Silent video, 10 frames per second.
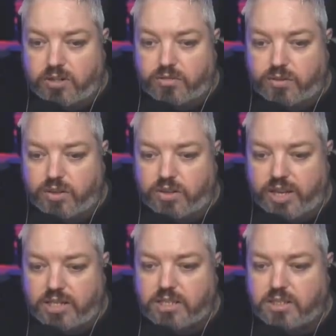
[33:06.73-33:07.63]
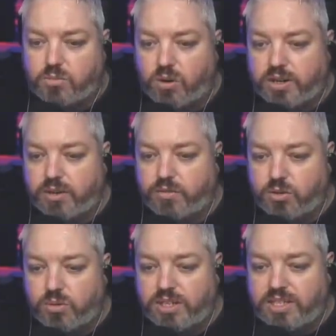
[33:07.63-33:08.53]
for this one, if
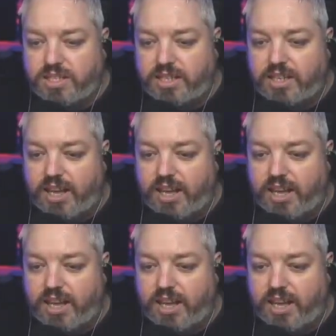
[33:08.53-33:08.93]
you want to see